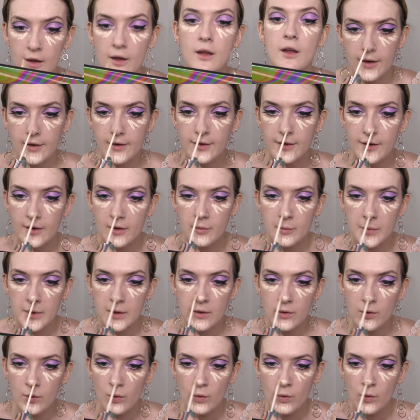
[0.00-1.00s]
down my
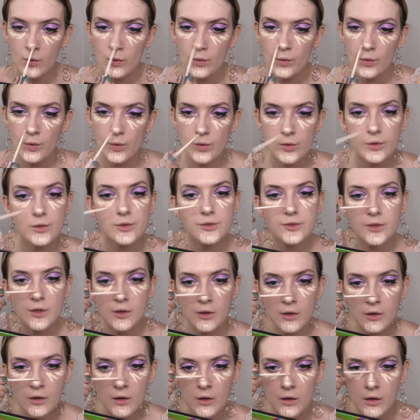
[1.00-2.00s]
nose,
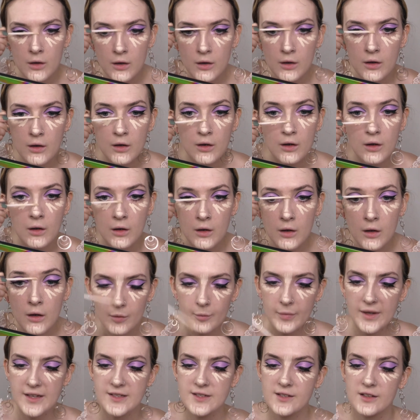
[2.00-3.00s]

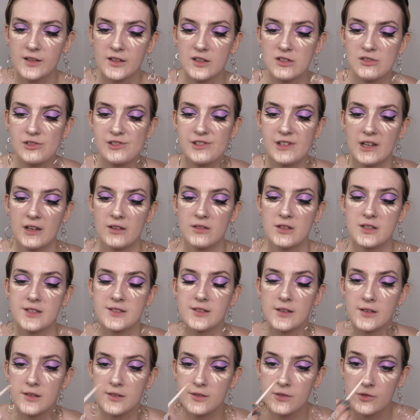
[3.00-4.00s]
basically just down the
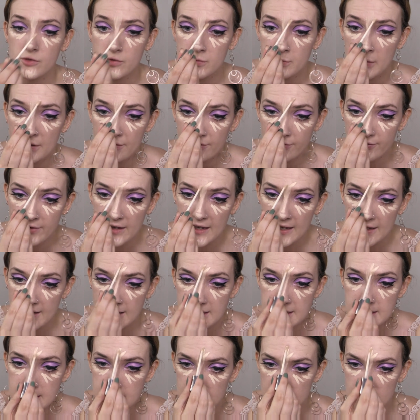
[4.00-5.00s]
centre of my
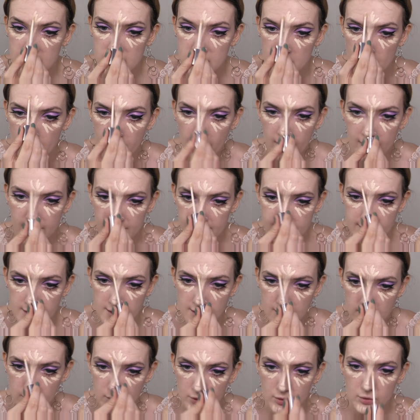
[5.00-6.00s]
face to brighten it
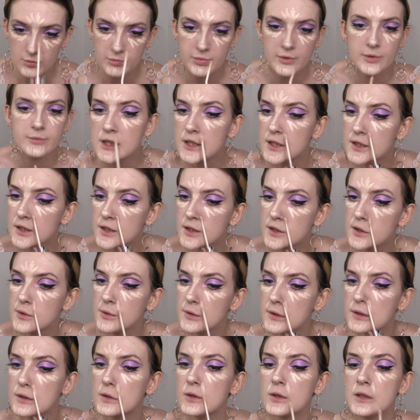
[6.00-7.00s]
up and
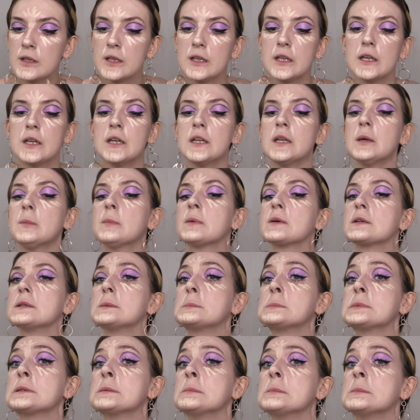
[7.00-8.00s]
any
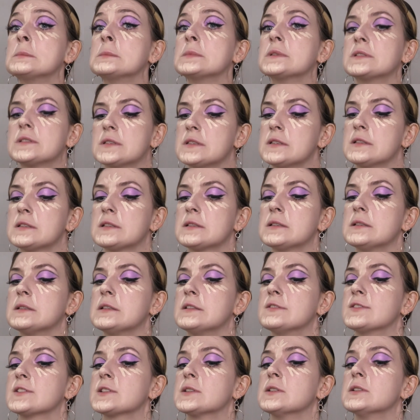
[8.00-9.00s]
problems that have
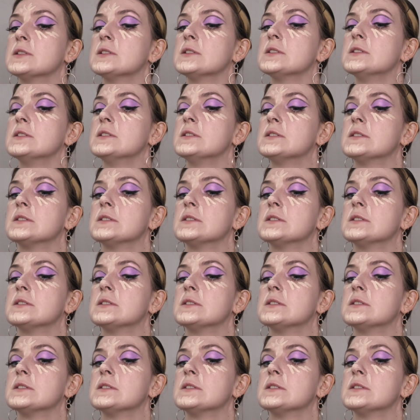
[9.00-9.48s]
occurred.